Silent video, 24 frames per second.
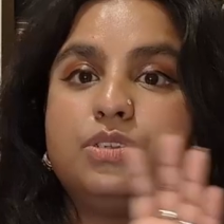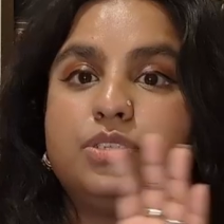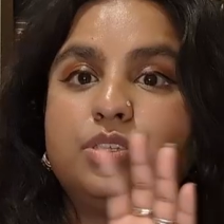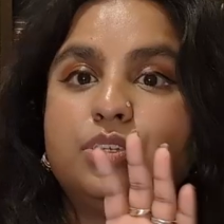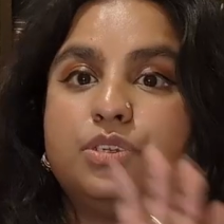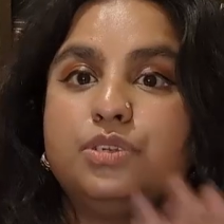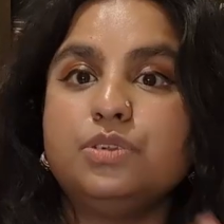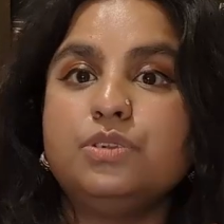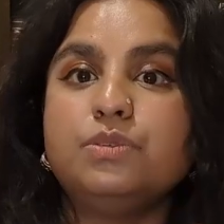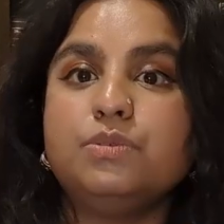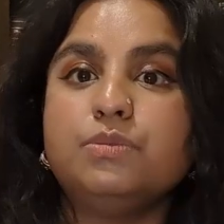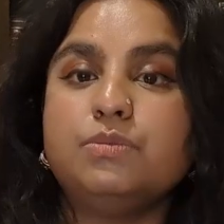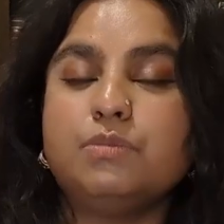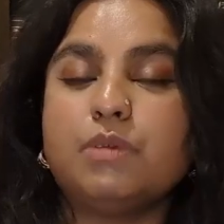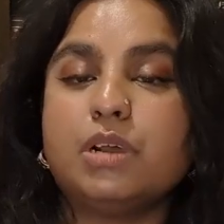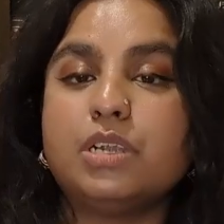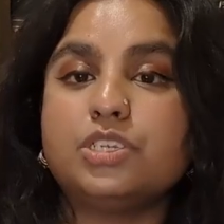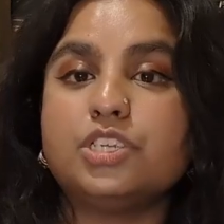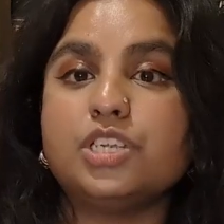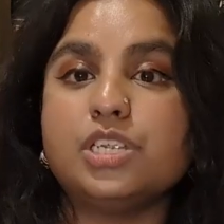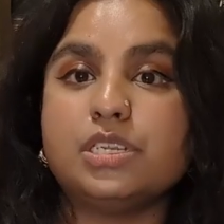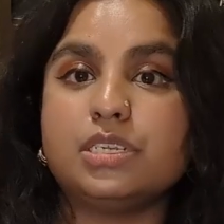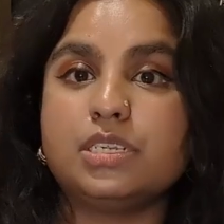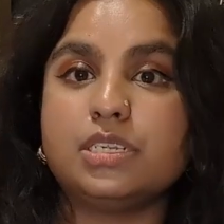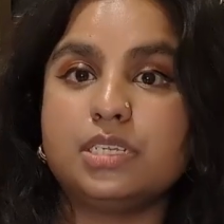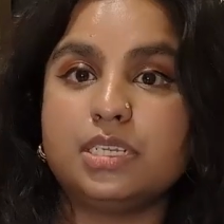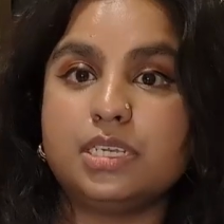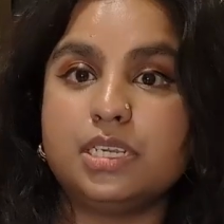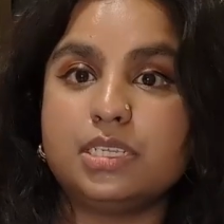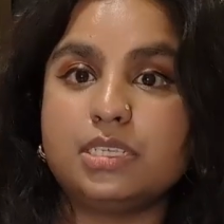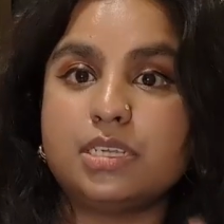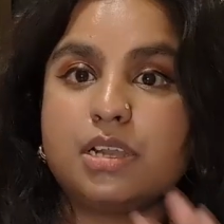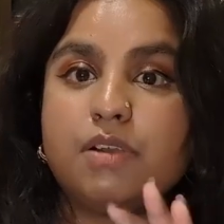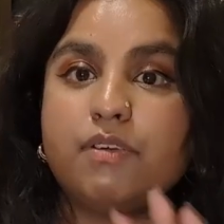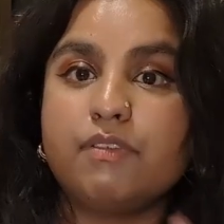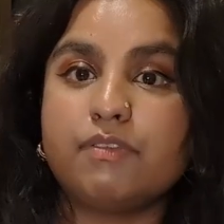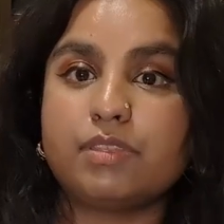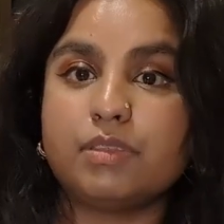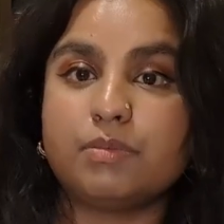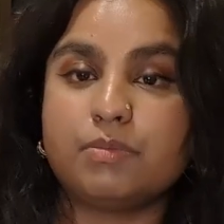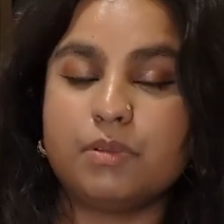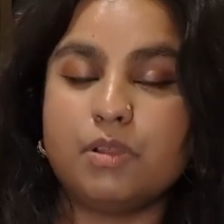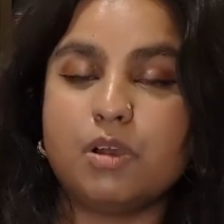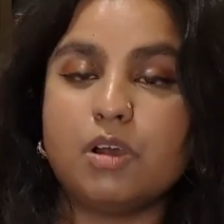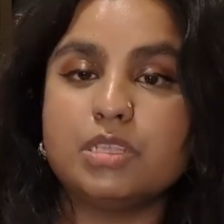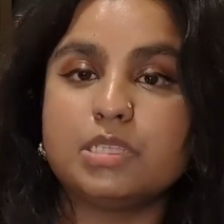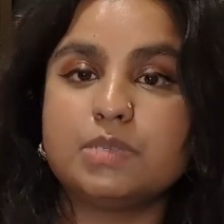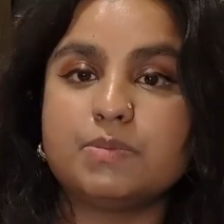too much into detail of the
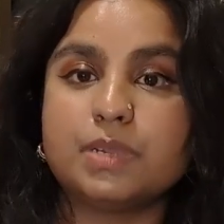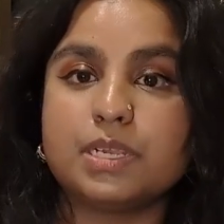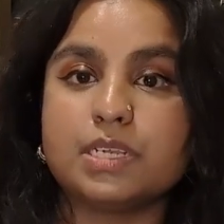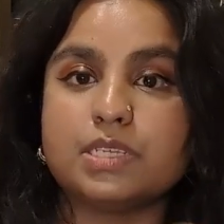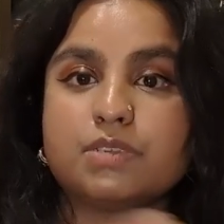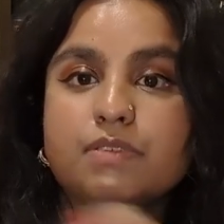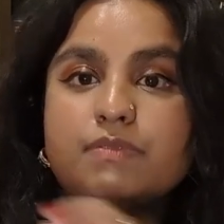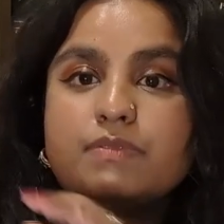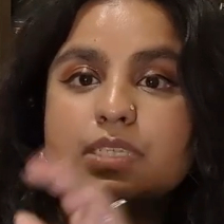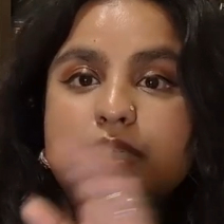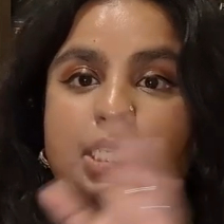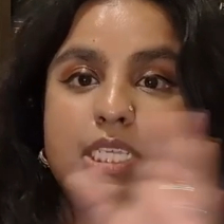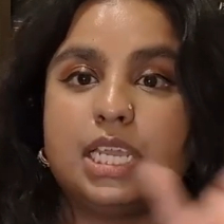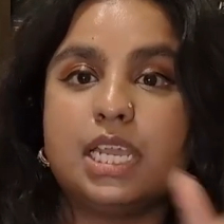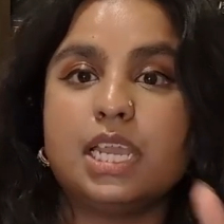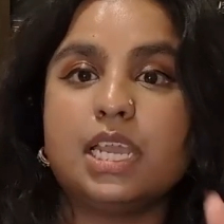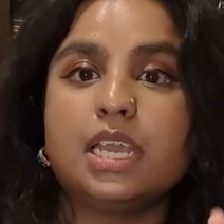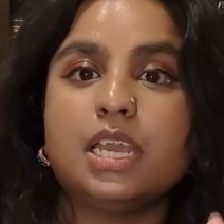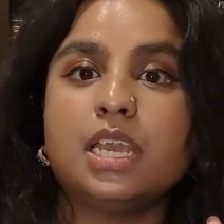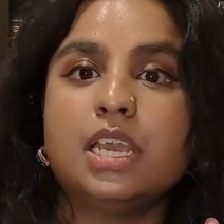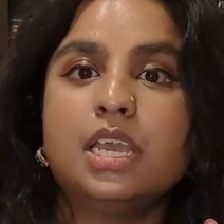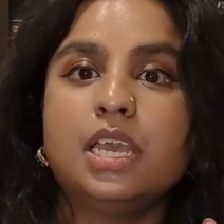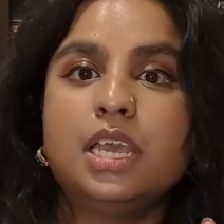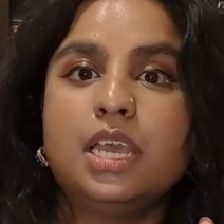plots, because obviously